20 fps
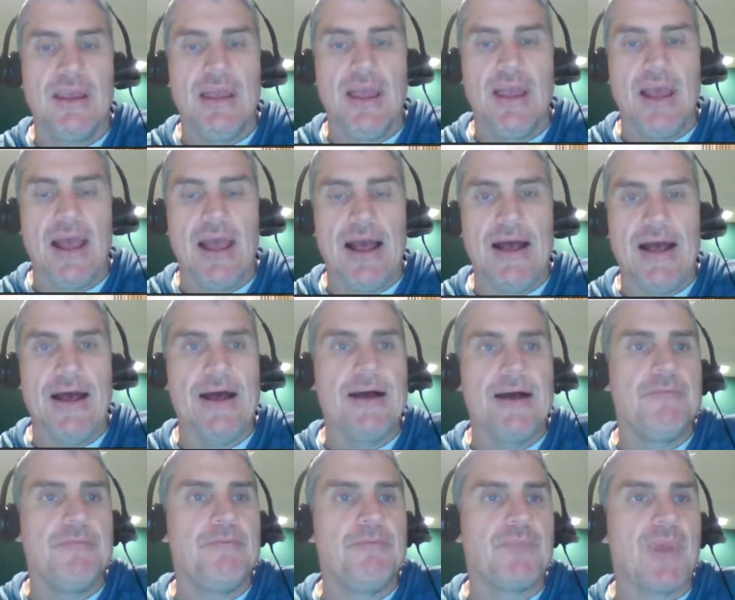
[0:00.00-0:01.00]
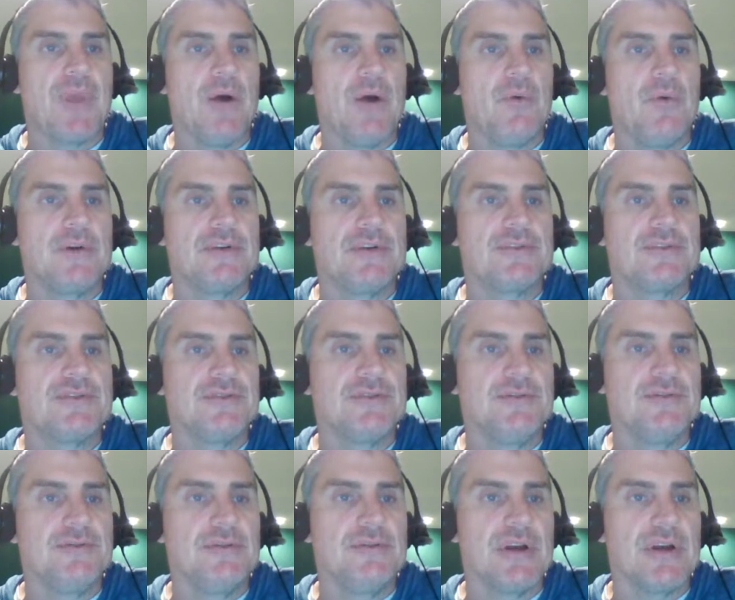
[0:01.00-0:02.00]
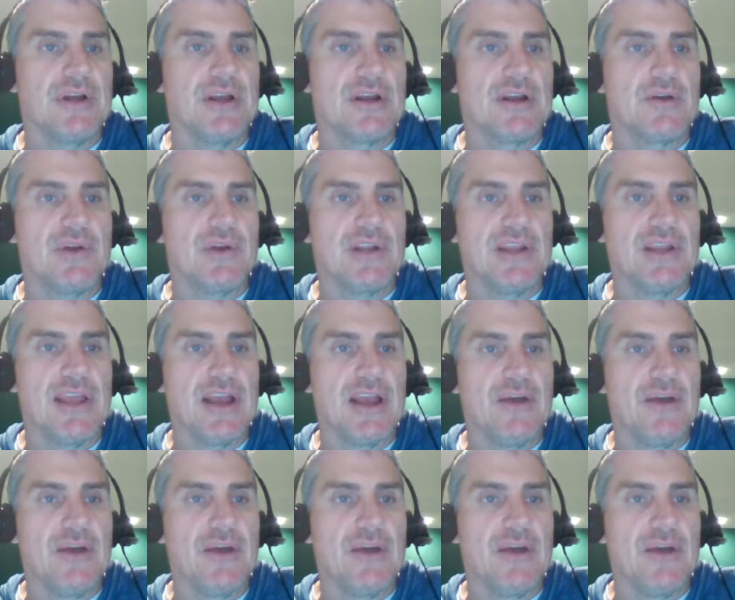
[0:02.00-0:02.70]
I wanted to quickly go